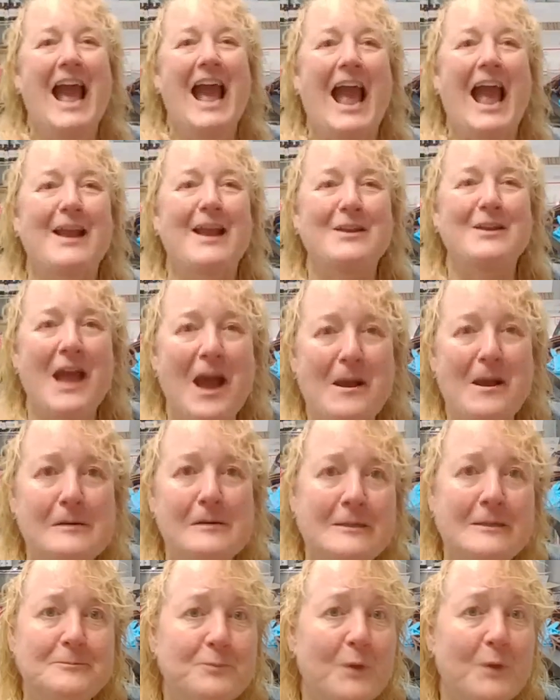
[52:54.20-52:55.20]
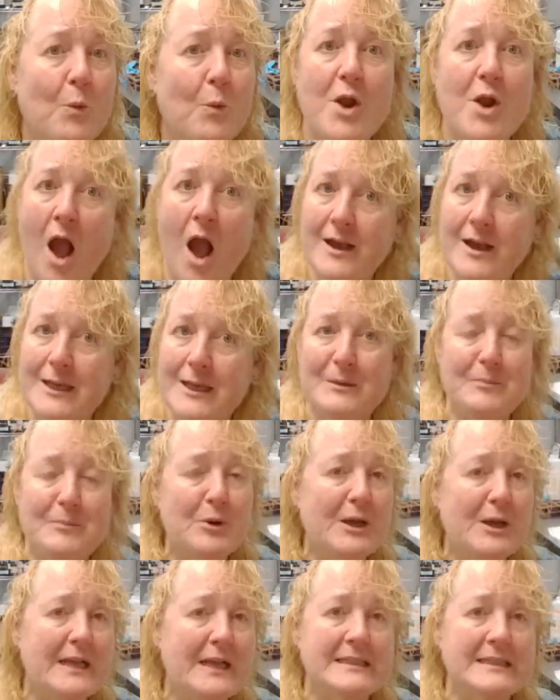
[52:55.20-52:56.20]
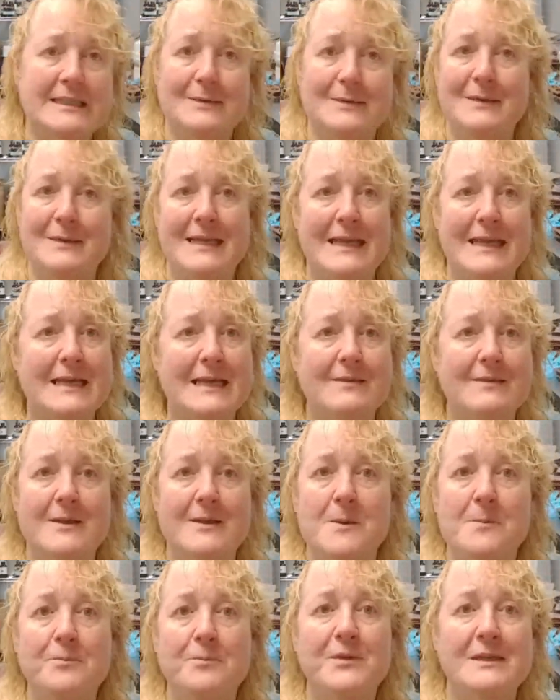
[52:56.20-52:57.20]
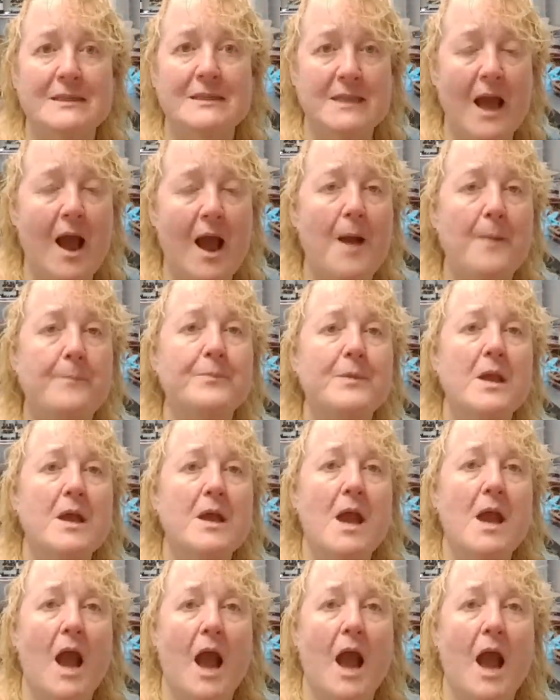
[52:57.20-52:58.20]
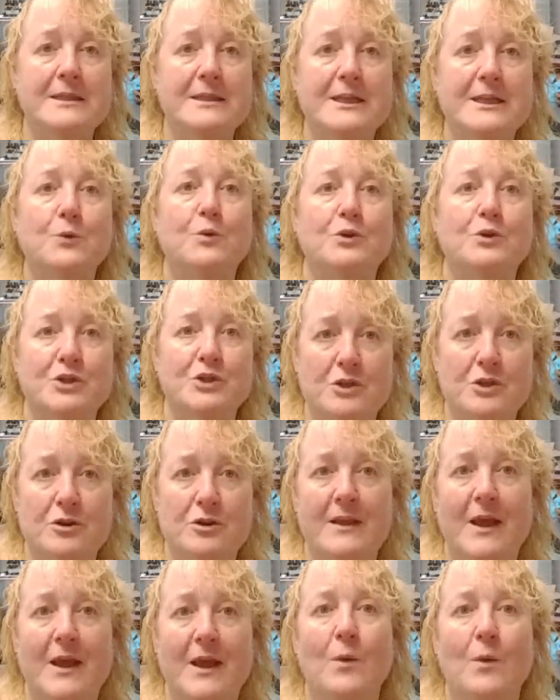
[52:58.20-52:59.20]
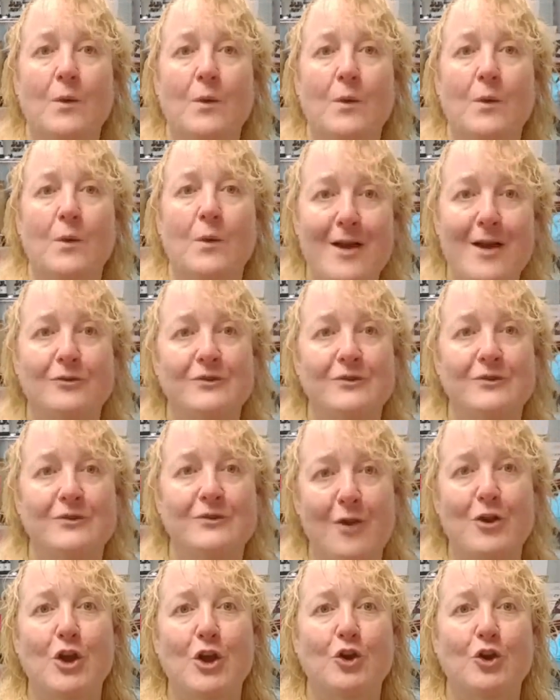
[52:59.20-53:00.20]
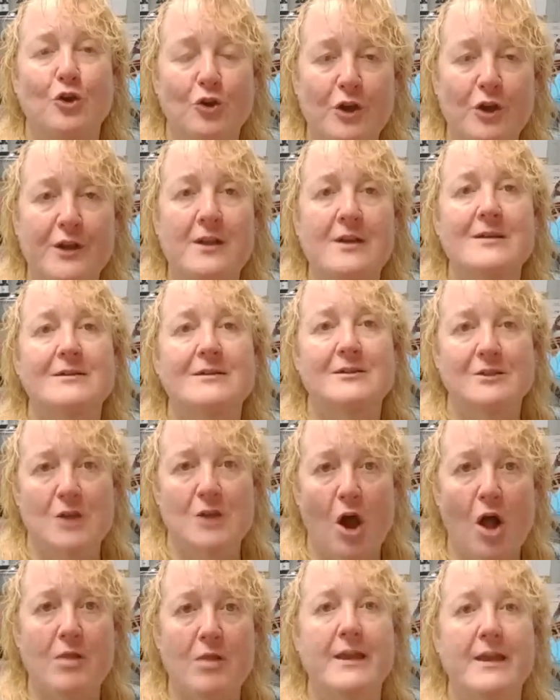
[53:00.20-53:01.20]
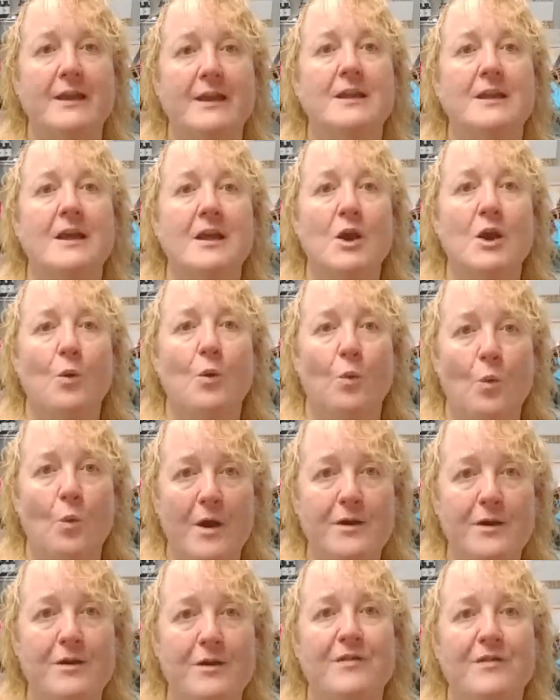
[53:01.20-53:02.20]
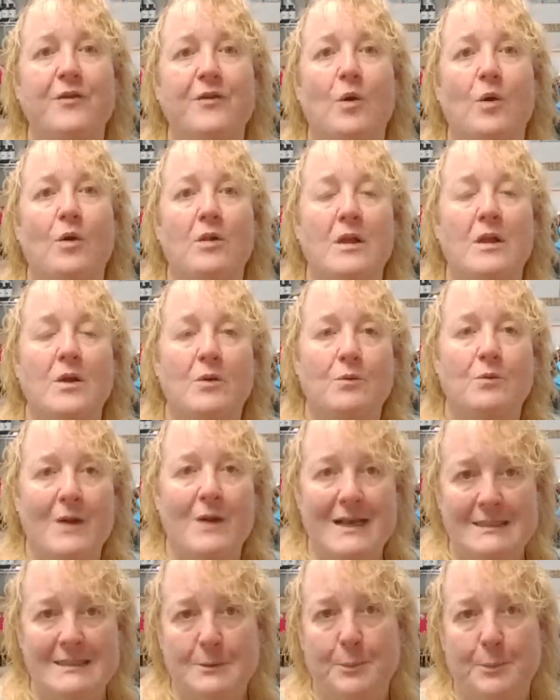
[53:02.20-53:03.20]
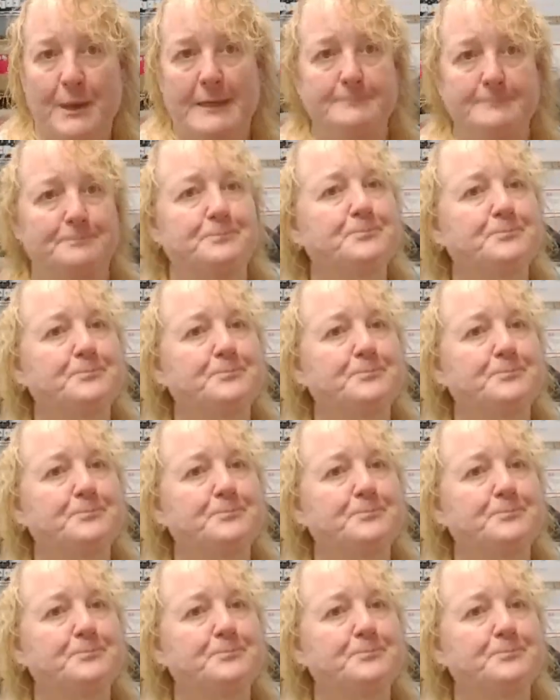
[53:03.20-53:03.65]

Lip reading: and we're not going to be putting CBD in them this time until we're sure that we've nailed down a good, solid, wonderful recipe.